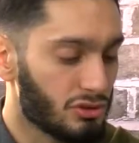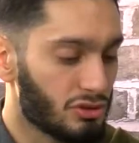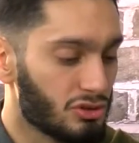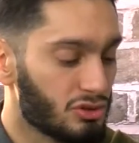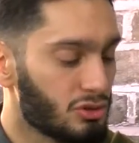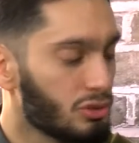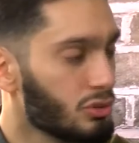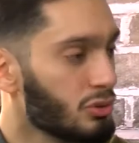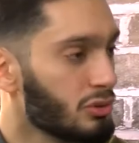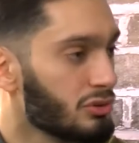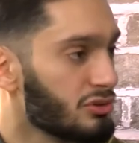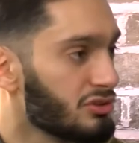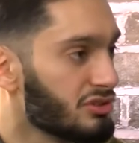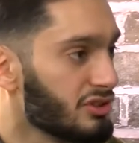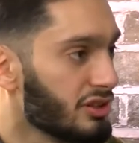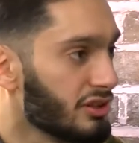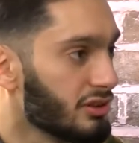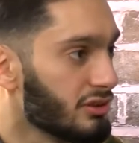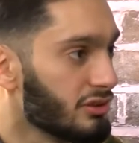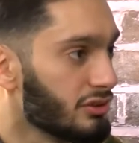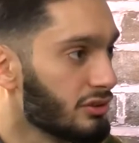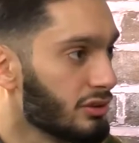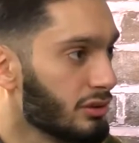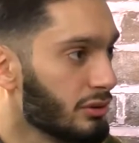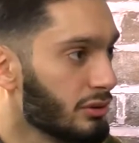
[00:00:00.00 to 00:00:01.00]
school in
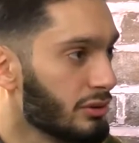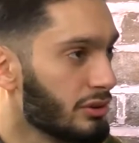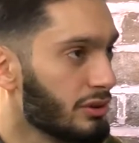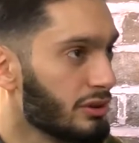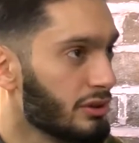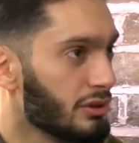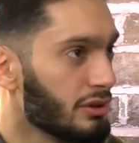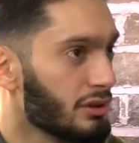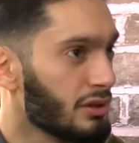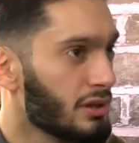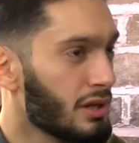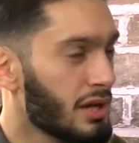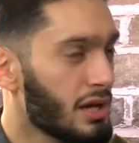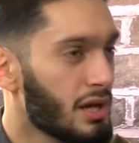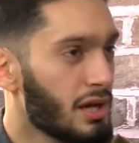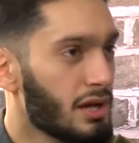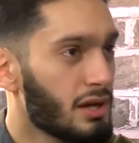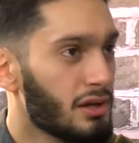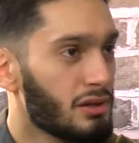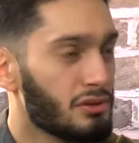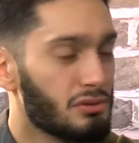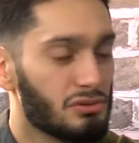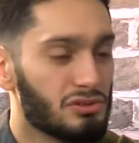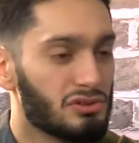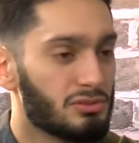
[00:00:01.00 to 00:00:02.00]
secondary,
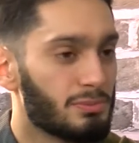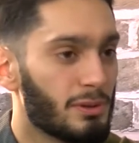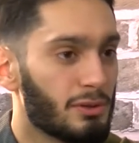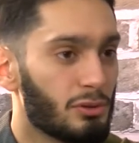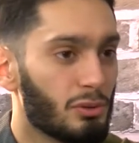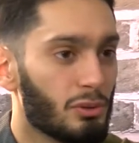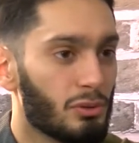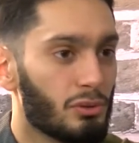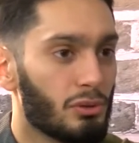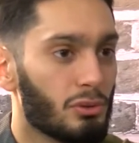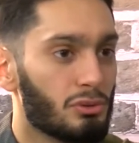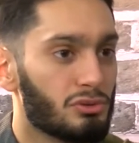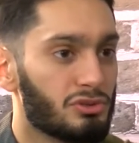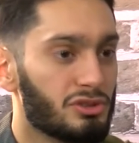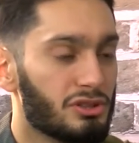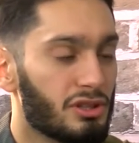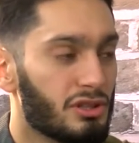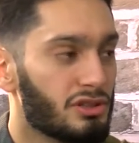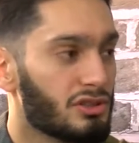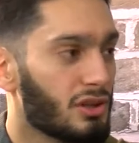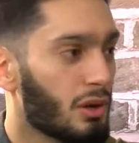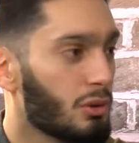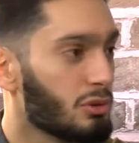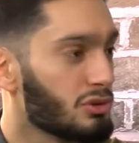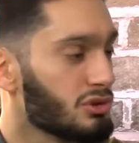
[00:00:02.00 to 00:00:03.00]
spent all those
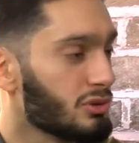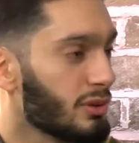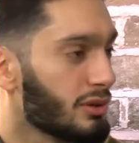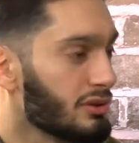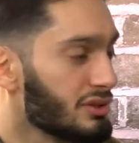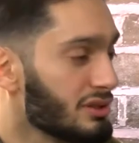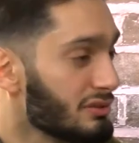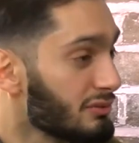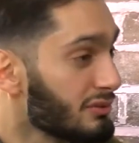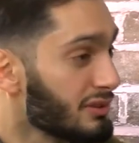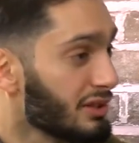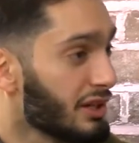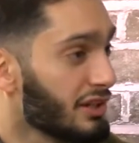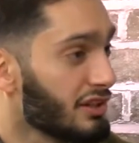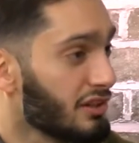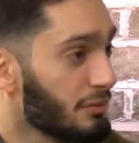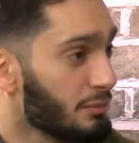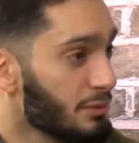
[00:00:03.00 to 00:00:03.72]
years, I was around different kind of